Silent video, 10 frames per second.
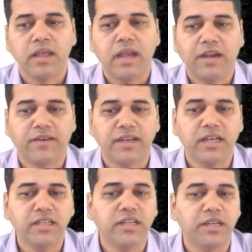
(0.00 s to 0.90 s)
And
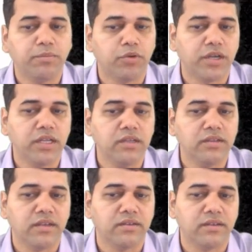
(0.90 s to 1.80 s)
finally, the reporting,
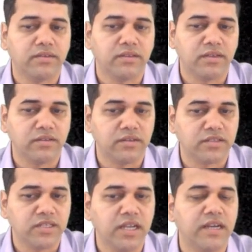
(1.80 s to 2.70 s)
there is SA
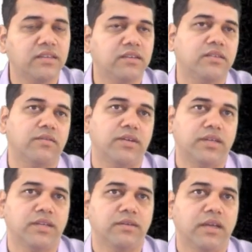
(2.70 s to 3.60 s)
360 and
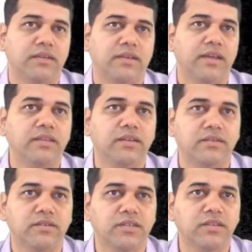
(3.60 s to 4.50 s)
370, SIA
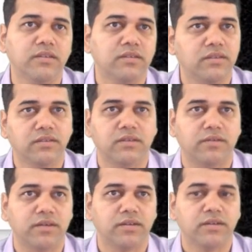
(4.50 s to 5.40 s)
360, 370.